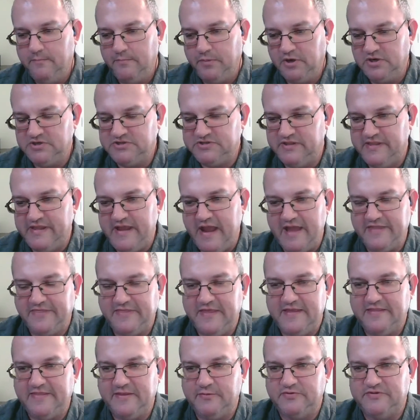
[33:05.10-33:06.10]
personally, I
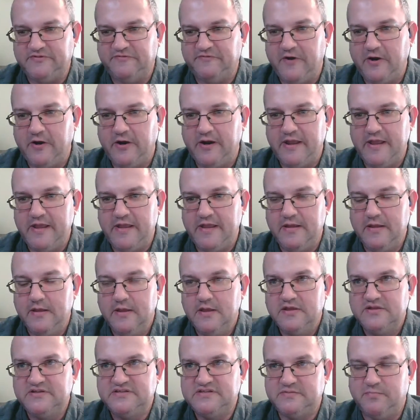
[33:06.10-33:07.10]
think there was very
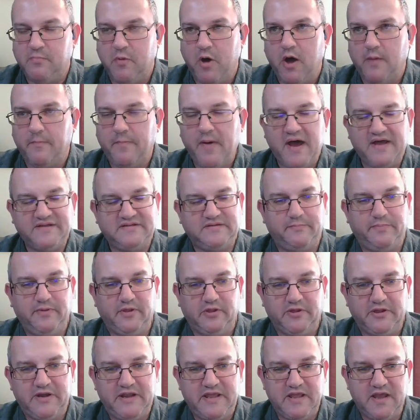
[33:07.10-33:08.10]
small
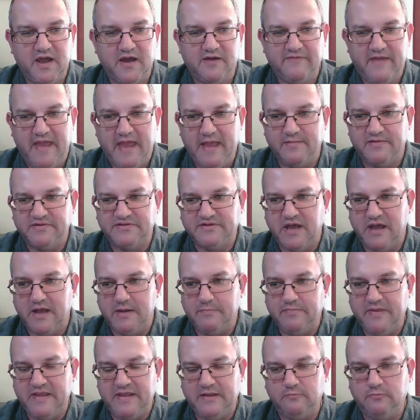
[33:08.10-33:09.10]
possibility of
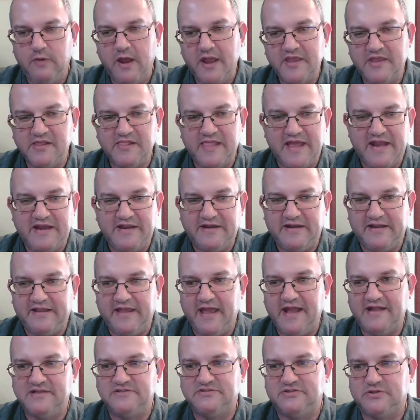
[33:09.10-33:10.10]
Amazon being regulated
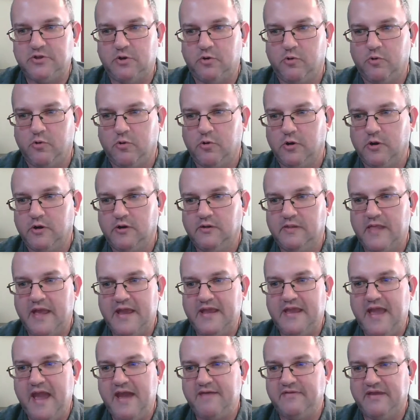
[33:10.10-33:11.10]
against or
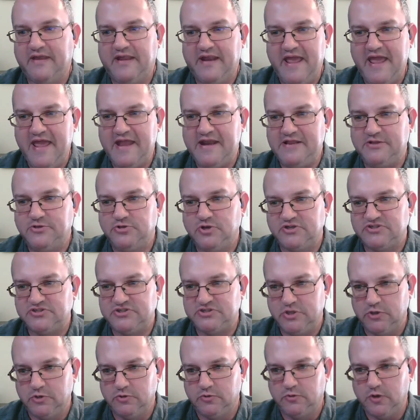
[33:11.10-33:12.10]
like having an
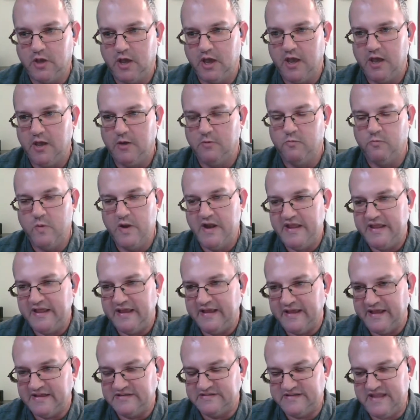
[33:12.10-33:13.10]
antitrust suit winning
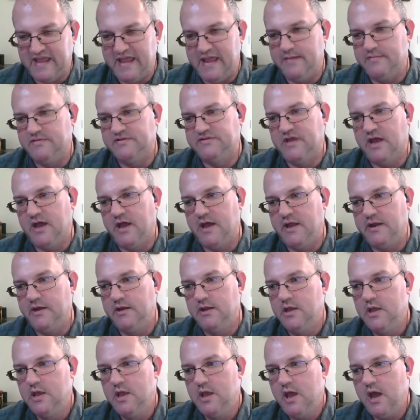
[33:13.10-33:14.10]
against Amazon.
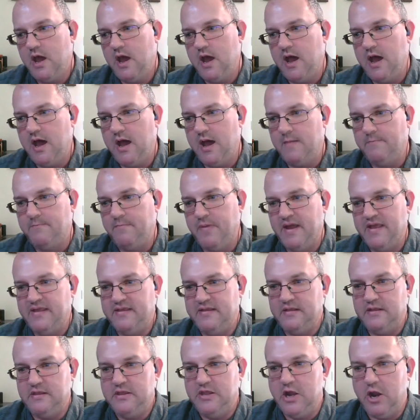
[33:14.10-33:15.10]
But
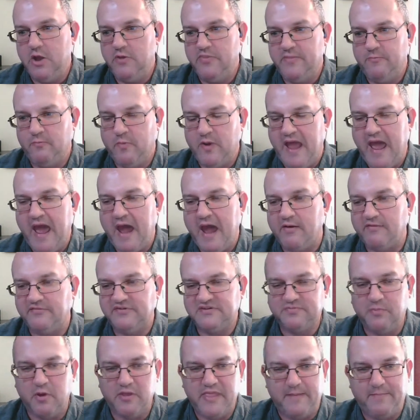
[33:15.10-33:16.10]

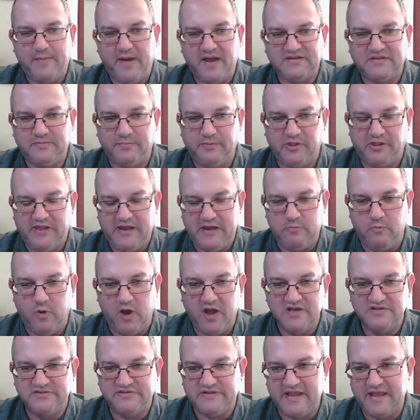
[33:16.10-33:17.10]
however small that possibility
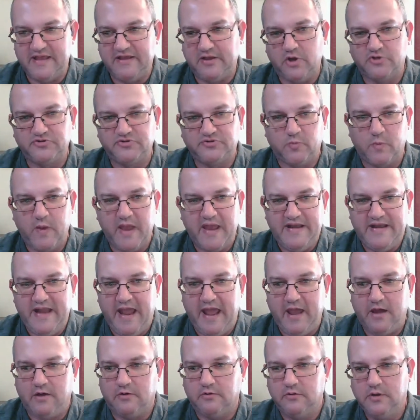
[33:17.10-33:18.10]
was, it goes away
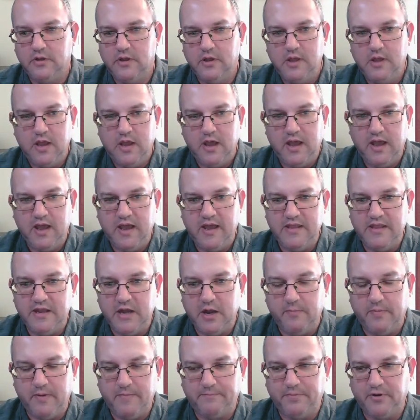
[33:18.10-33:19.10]
now.
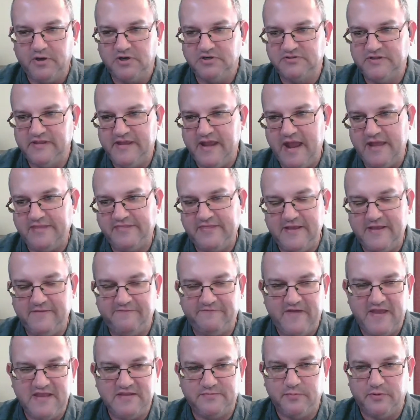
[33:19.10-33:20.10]
But personally, I
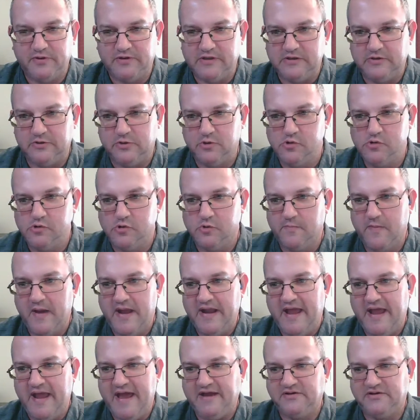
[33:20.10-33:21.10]
think Facebook and Google
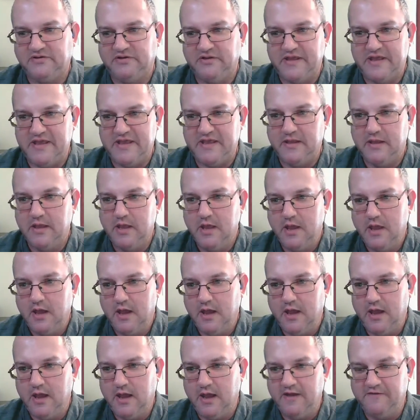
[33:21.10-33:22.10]
might actually
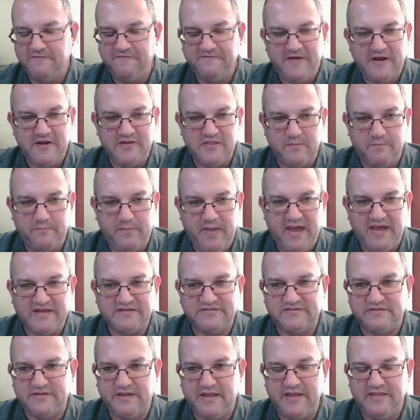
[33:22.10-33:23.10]
fare the
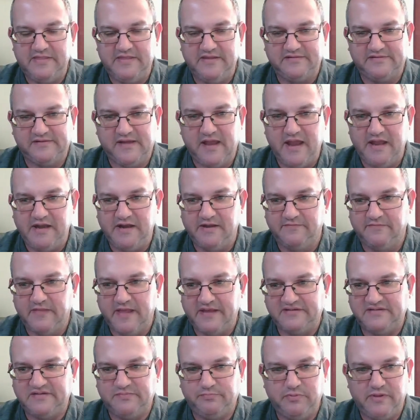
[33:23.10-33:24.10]
best in this kind of
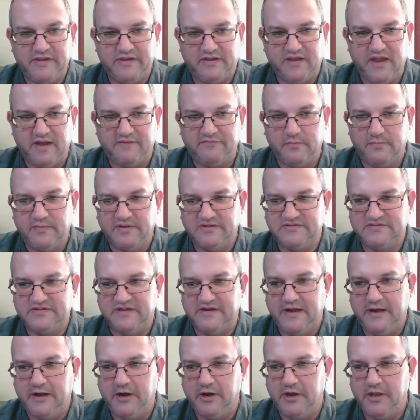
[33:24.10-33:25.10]
like split government
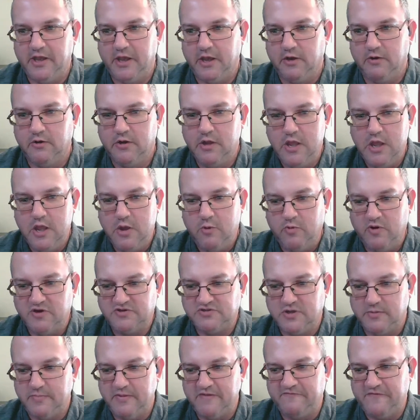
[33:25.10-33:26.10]
scenario, where
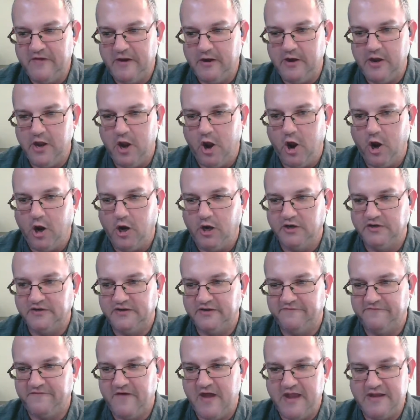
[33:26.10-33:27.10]
it's going to be very hard
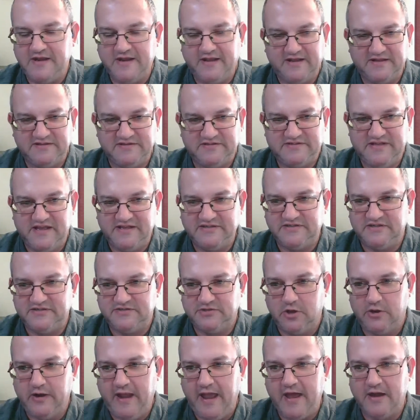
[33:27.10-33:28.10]
to find a
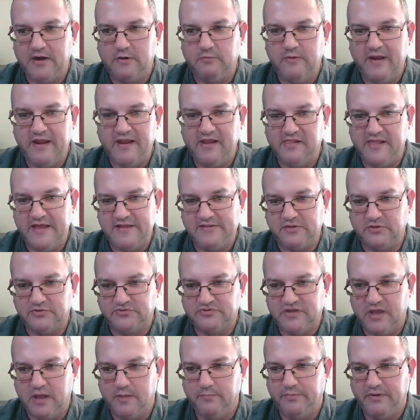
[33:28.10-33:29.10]
consensus on how to regulate
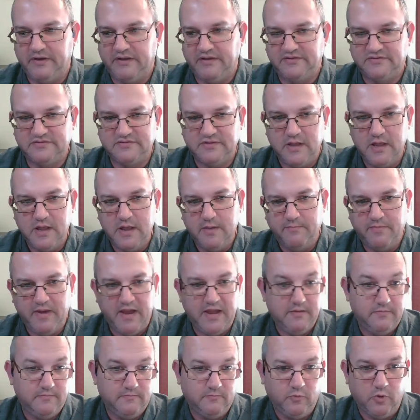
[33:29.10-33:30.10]
those companies.
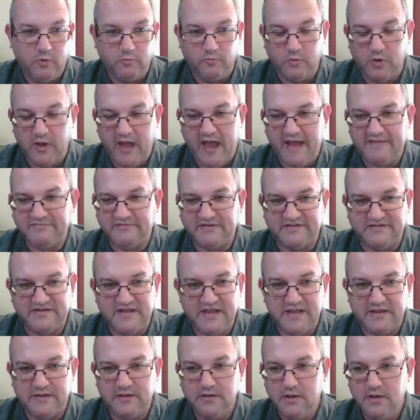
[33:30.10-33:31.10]
But we'll have to
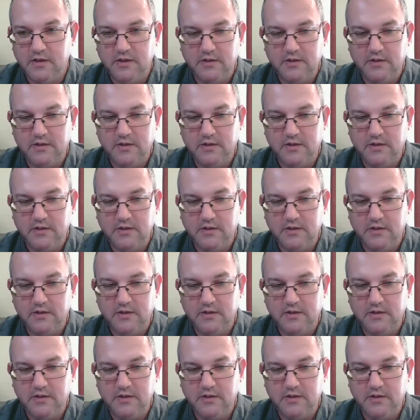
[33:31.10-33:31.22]
see.